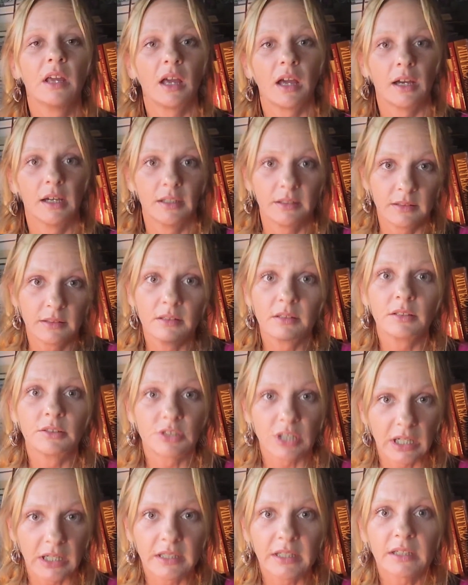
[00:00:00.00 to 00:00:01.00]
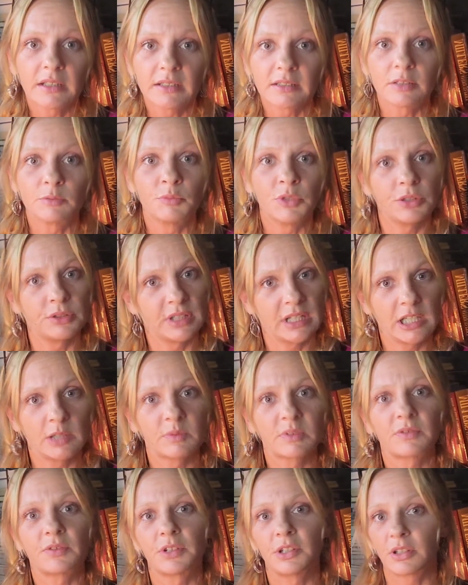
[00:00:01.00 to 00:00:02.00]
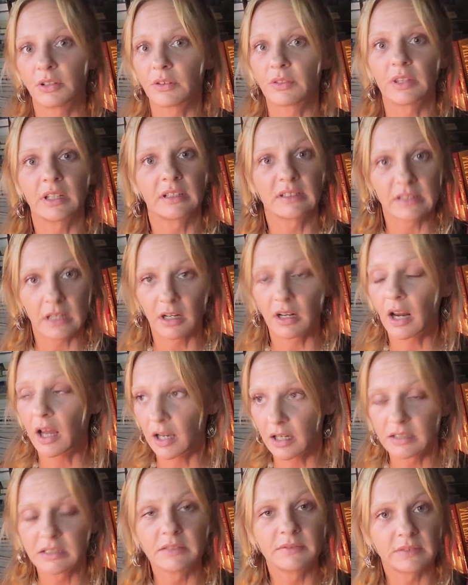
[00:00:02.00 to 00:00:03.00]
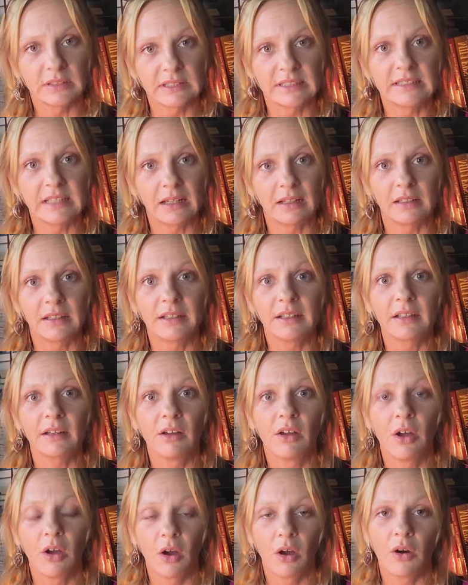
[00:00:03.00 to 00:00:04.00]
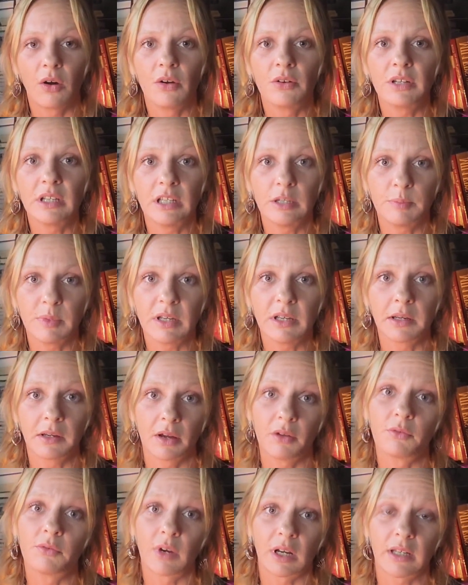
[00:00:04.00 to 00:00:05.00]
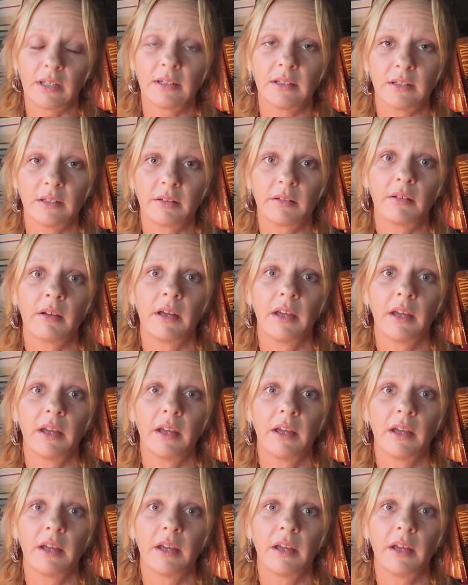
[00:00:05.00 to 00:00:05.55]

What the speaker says: and try and get some new names for you, things that are actively selling on eBay right now.